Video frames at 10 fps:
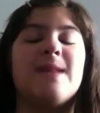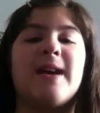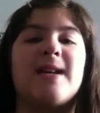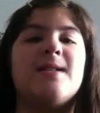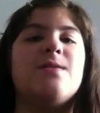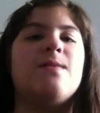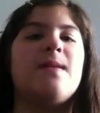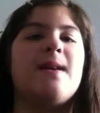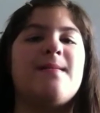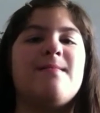I can deal with
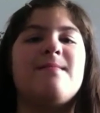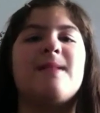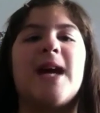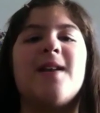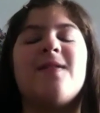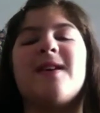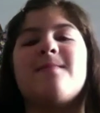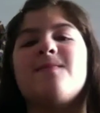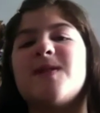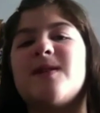that kind of
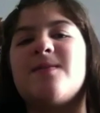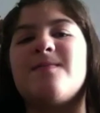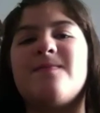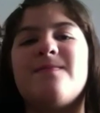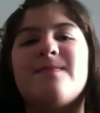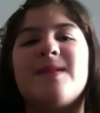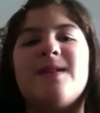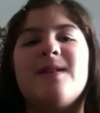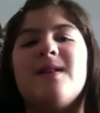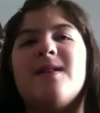thing. So,
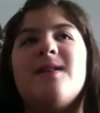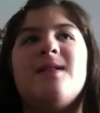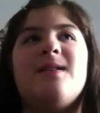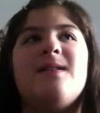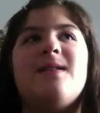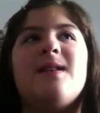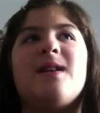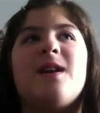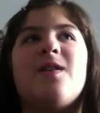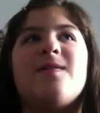
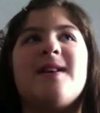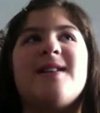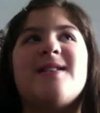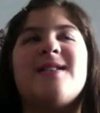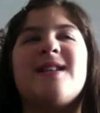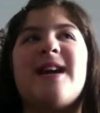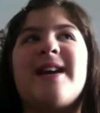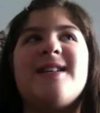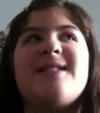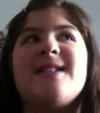and I
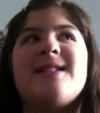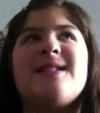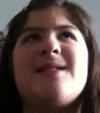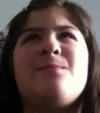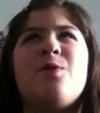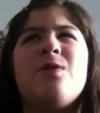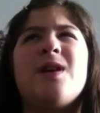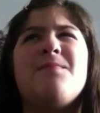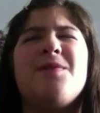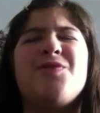guess it's more
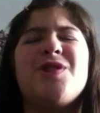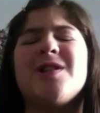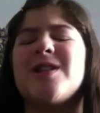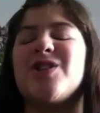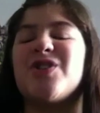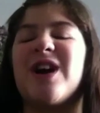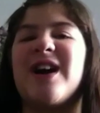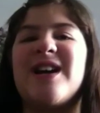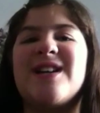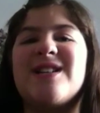emotionally
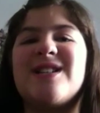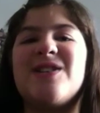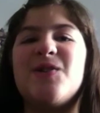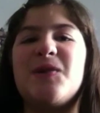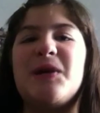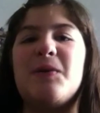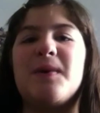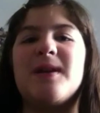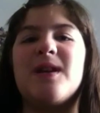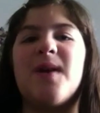trying to do it
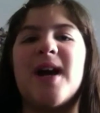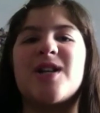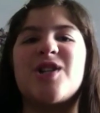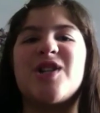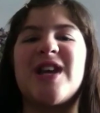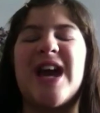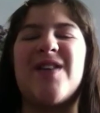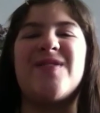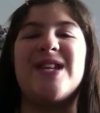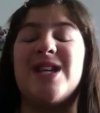when you actually
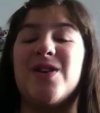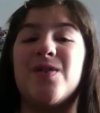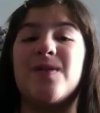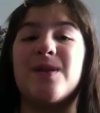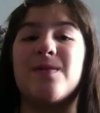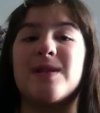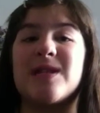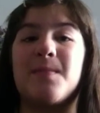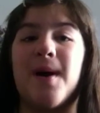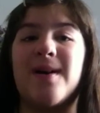have to hear their
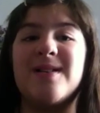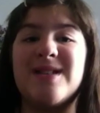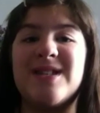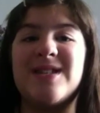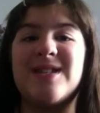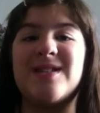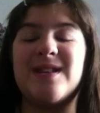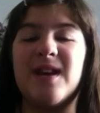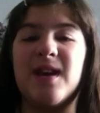response.